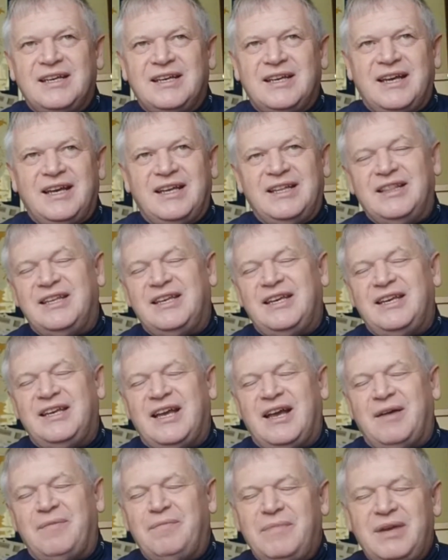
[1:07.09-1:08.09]
in the
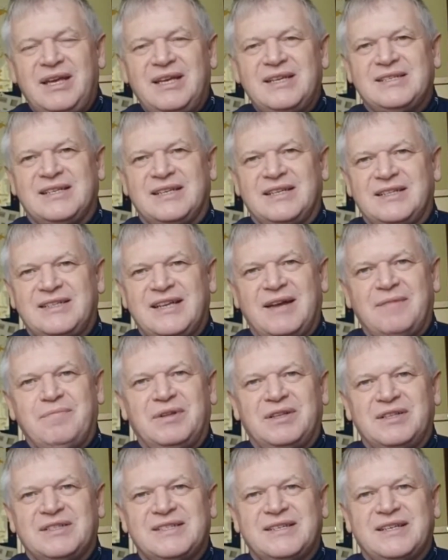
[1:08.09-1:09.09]
amazing
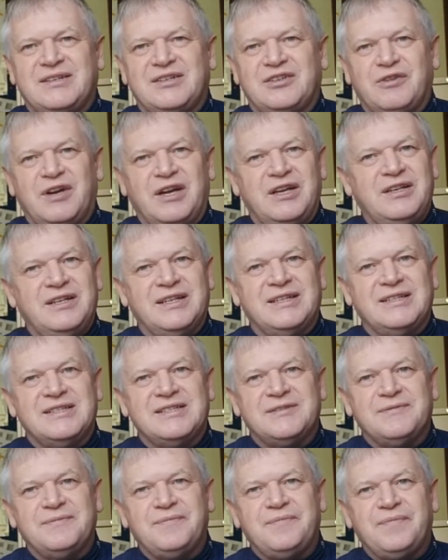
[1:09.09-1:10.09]
temple surroundings.